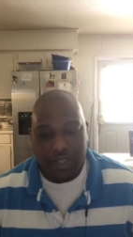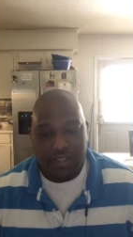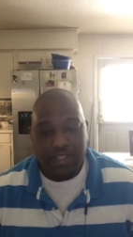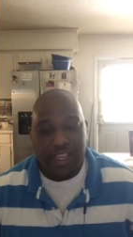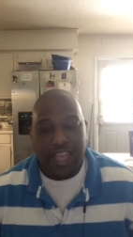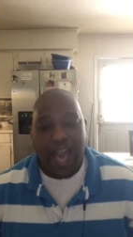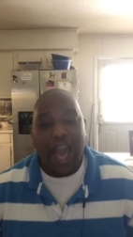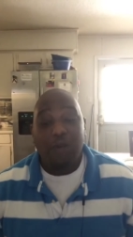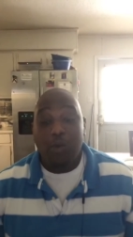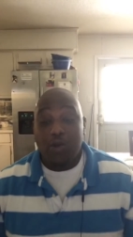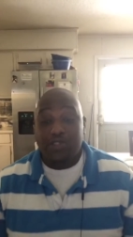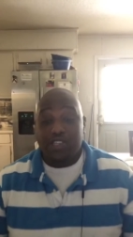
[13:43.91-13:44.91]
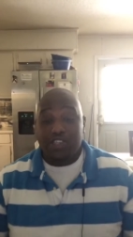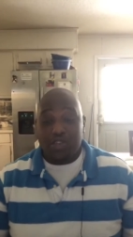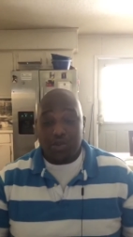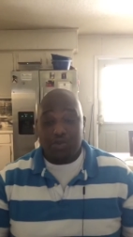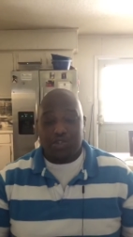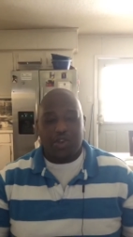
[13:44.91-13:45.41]
See, God wants to
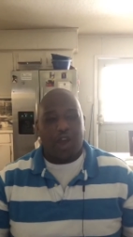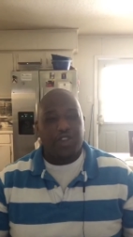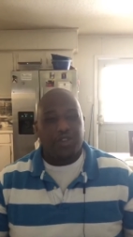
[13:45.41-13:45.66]
use you. Are